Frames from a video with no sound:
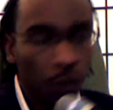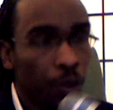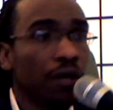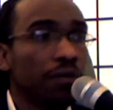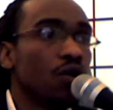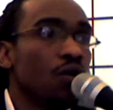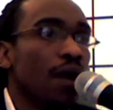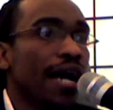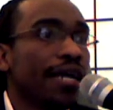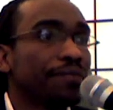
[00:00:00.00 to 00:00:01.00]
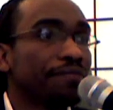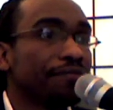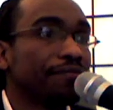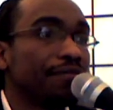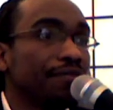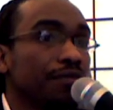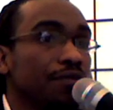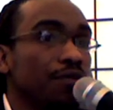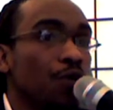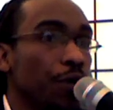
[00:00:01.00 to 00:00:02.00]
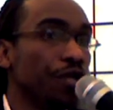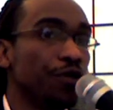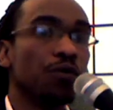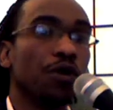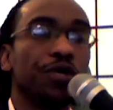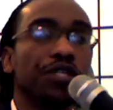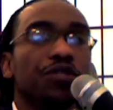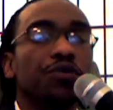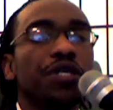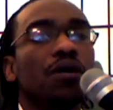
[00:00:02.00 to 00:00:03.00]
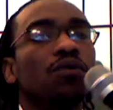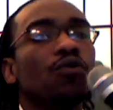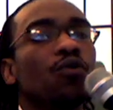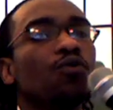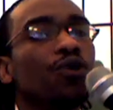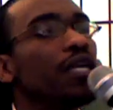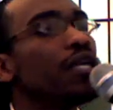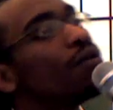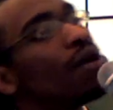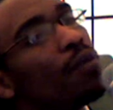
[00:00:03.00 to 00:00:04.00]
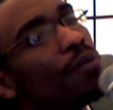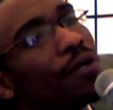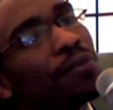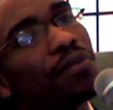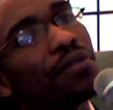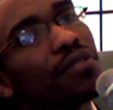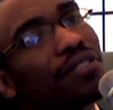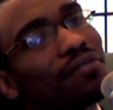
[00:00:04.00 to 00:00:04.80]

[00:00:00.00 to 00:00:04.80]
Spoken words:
we don't know why. We do what we do. We don't really know our purpose